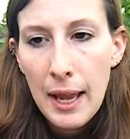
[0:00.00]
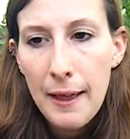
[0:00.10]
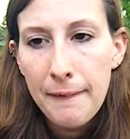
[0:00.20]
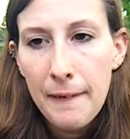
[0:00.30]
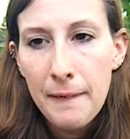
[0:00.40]

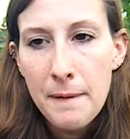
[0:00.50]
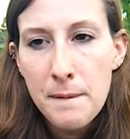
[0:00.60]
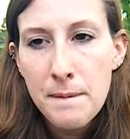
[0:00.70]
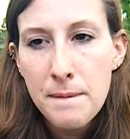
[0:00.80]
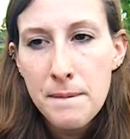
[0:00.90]
And
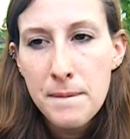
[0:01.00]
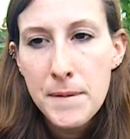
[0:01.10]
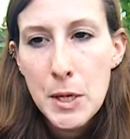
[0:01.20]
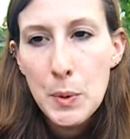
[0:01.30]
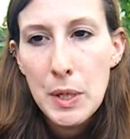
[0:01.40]
then
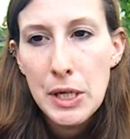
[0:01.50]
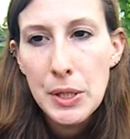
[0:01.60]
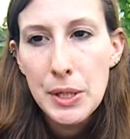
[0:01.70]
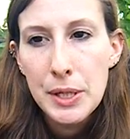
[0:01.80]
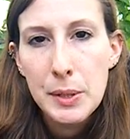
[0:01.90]
the
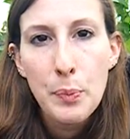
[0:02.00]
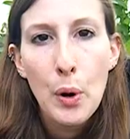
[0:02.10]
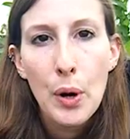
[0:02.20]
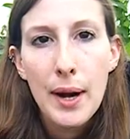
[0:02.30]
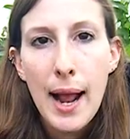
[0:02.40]
weirdest
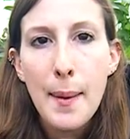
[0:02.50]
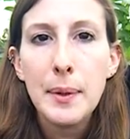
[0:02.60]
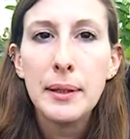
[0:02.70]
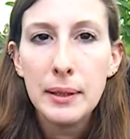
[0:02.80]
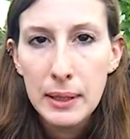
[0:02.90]
part
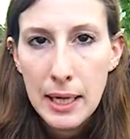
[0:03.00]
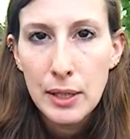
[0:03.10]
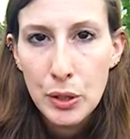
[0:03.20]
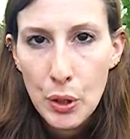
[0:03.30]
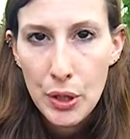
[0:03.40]
happened. The
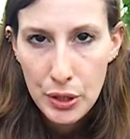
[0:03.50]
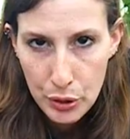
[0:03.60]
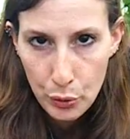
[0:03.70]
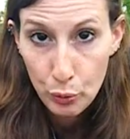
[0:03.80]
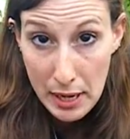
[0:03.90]
lights started
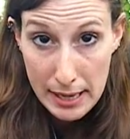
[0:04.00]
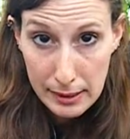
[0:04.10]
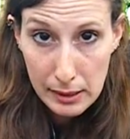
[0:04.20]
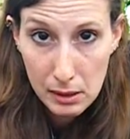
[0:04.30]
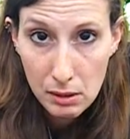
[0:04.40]
to
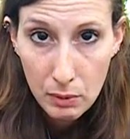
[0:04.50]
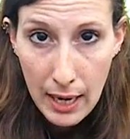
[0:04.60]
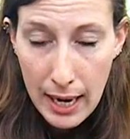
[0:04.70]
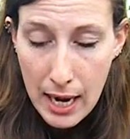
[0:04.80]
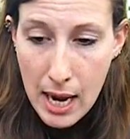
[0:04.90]
race,
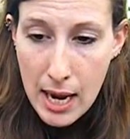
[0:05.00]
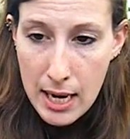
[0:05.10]
okay?